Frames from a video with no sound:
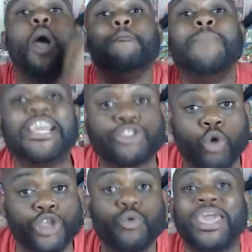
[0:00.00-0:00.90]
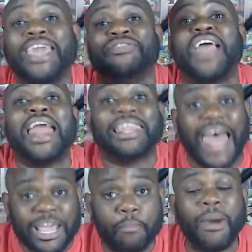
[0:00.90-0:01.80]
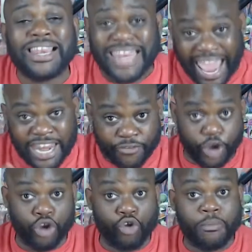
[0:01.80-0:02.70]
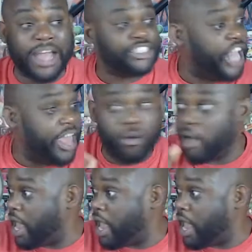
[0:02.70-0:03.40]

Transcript: make sure you hit that like button, and if you're new to my channel,